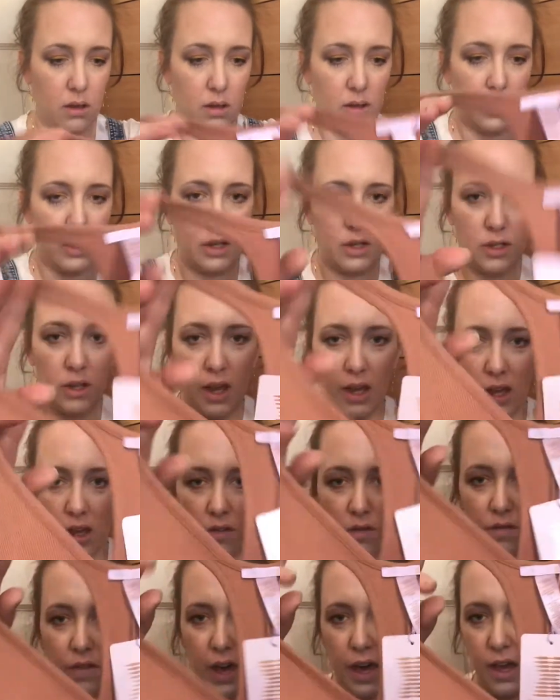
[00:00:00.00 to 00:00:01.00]
So it's like a
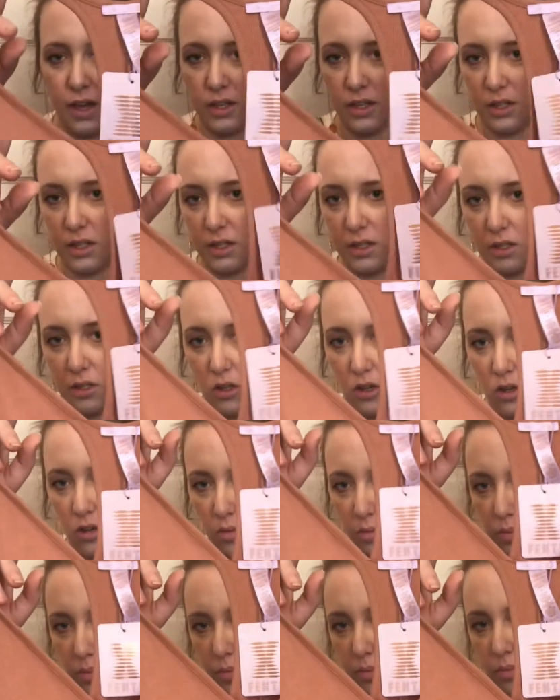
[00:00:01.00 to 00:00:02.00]
vest
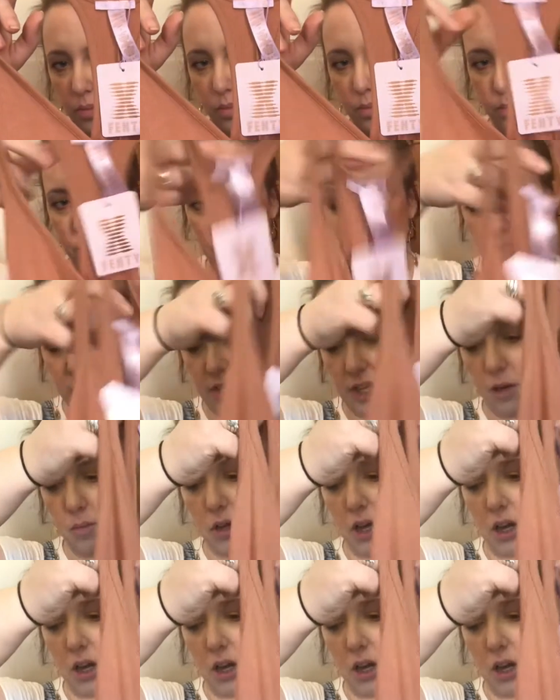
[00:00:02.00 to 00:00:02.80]
top. It's the same